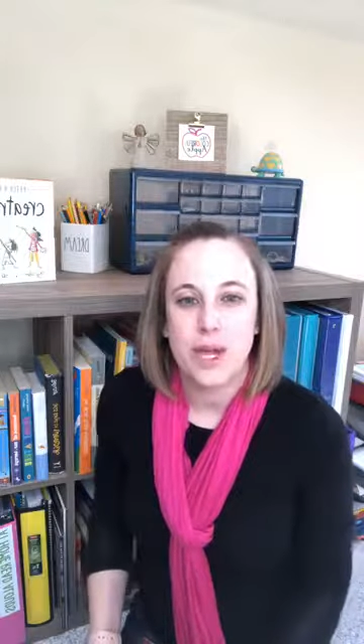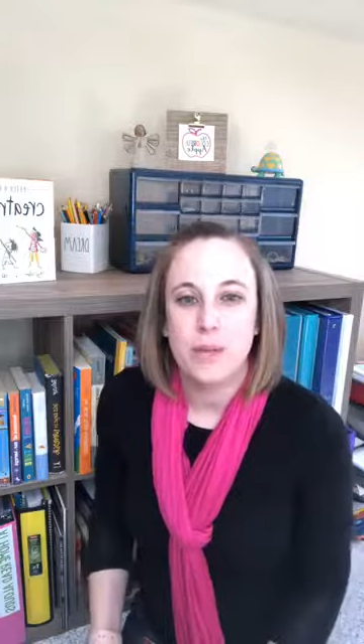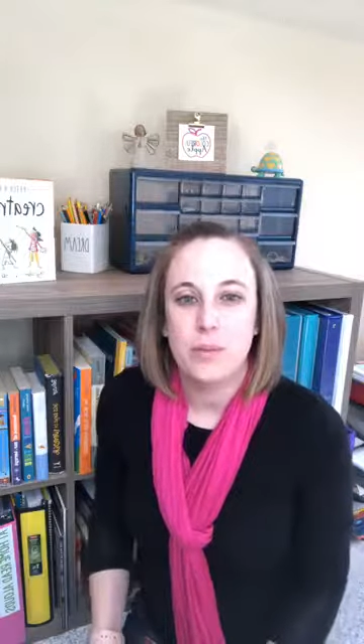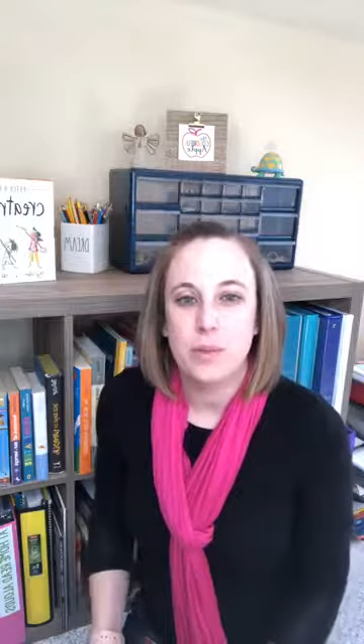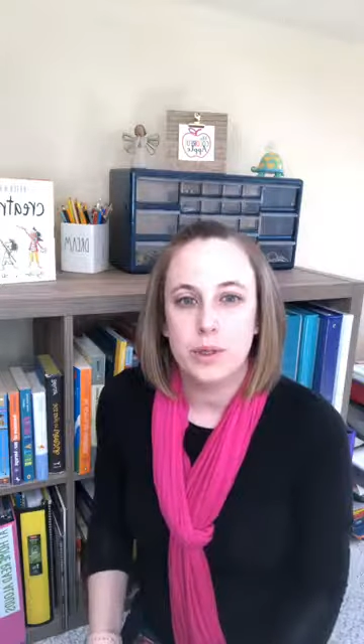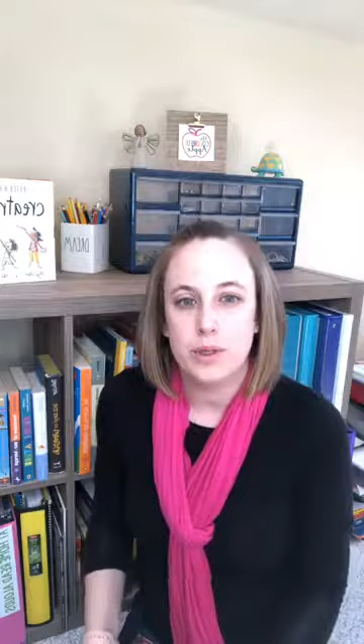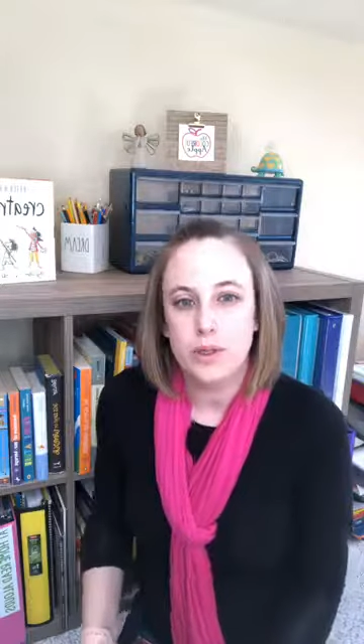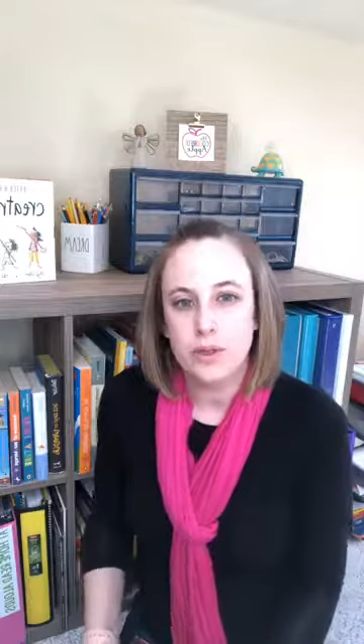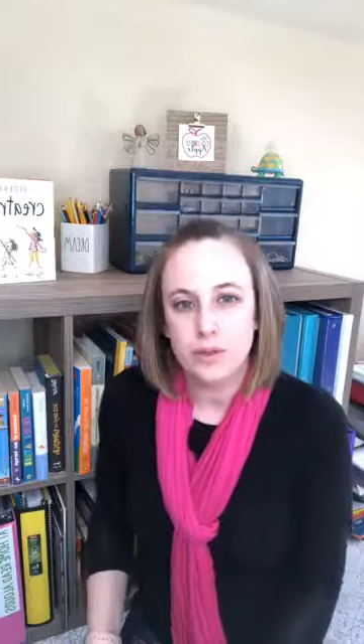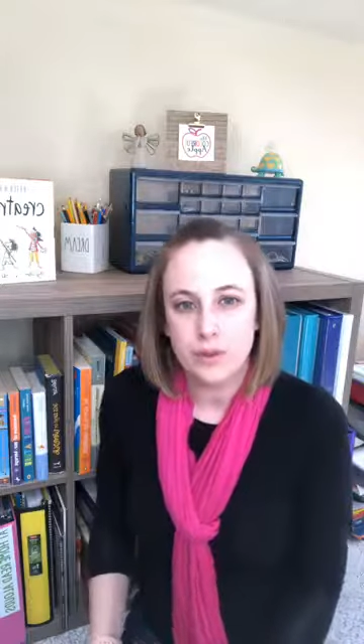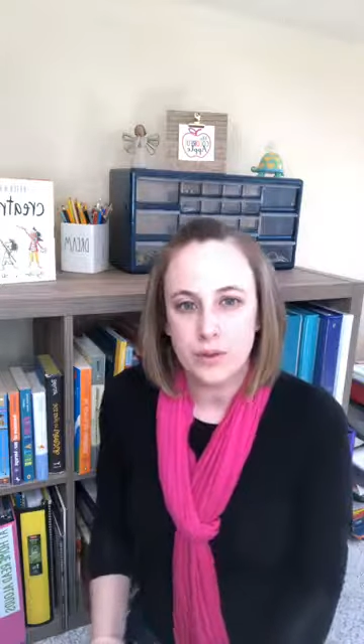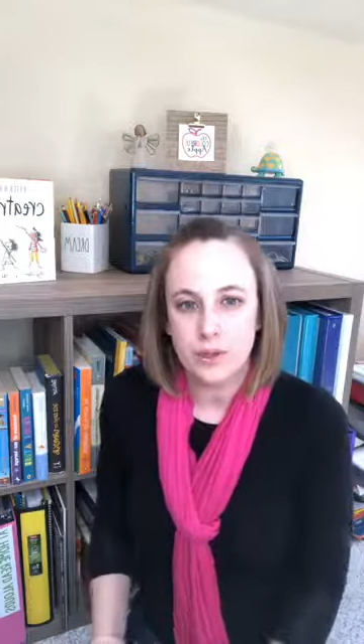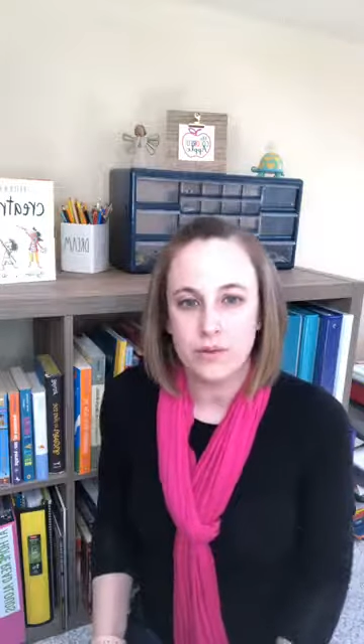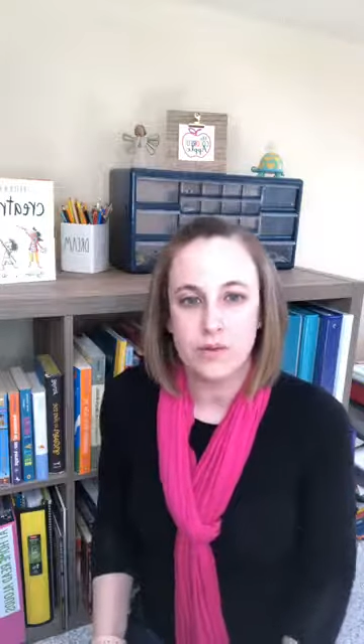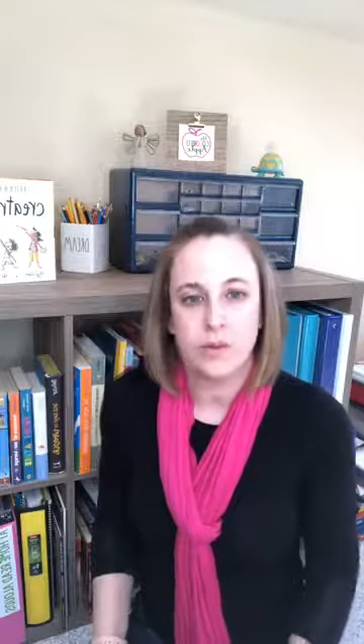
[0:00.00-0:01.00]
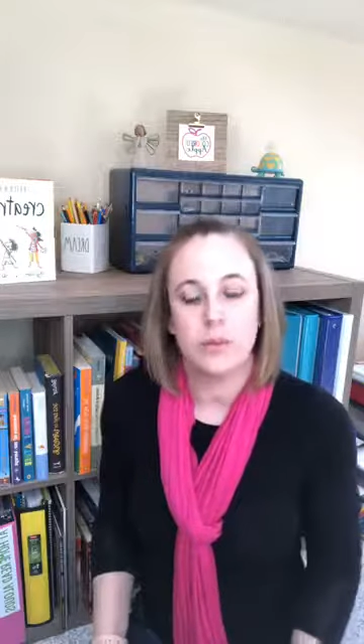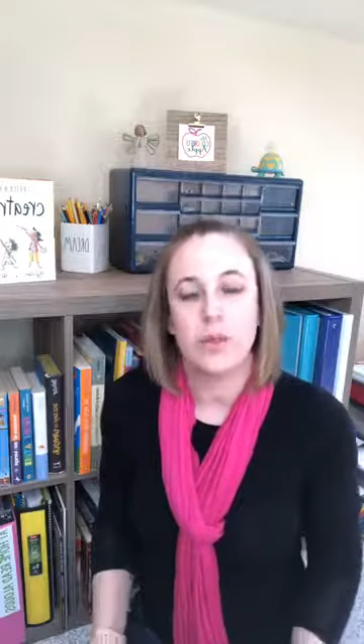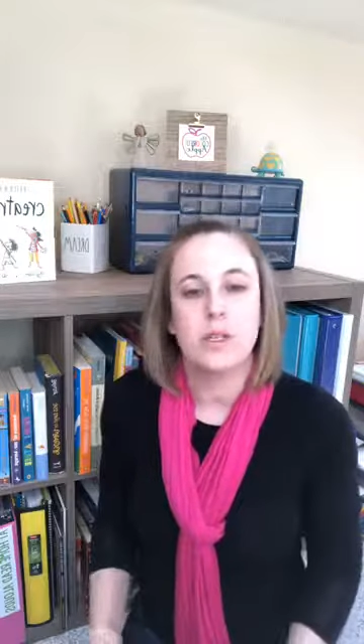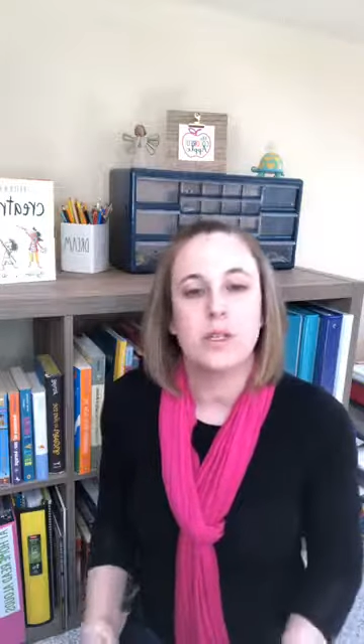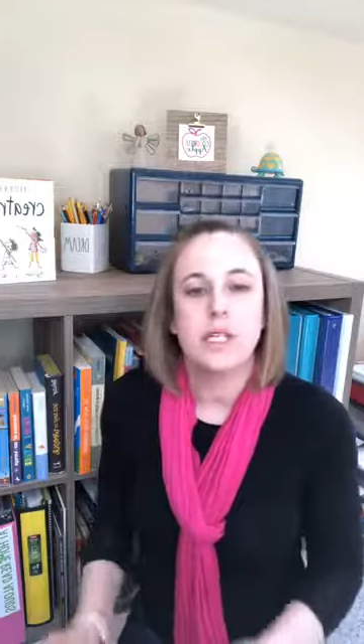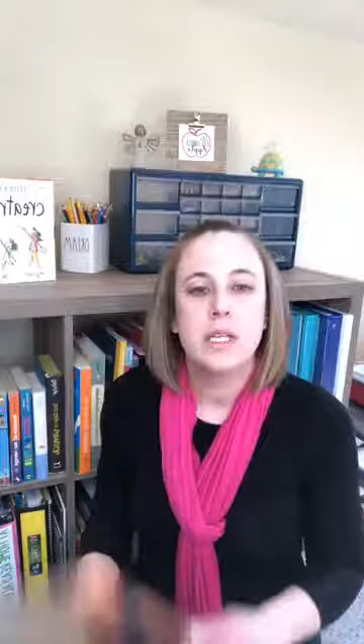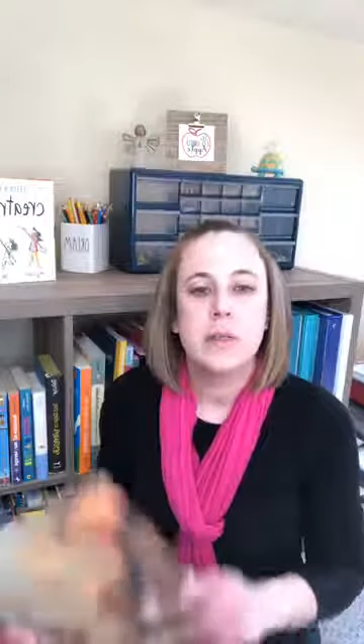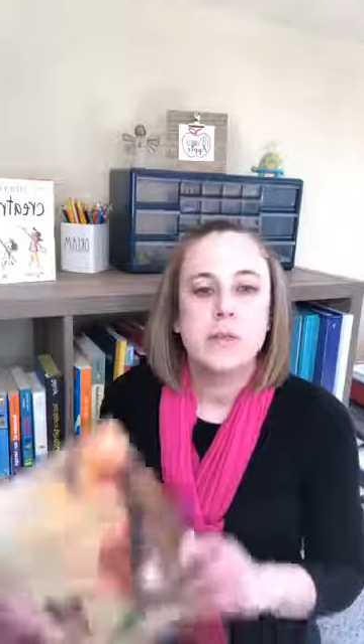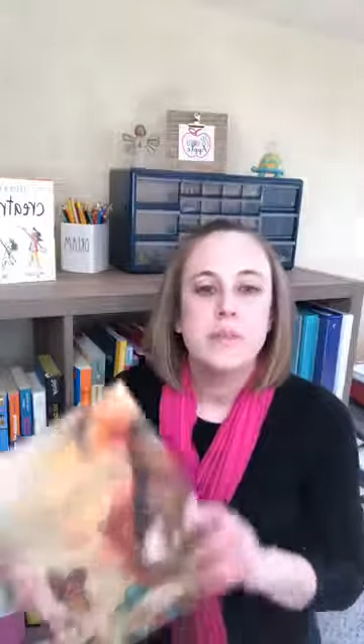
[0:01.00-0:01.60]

a beautiful book.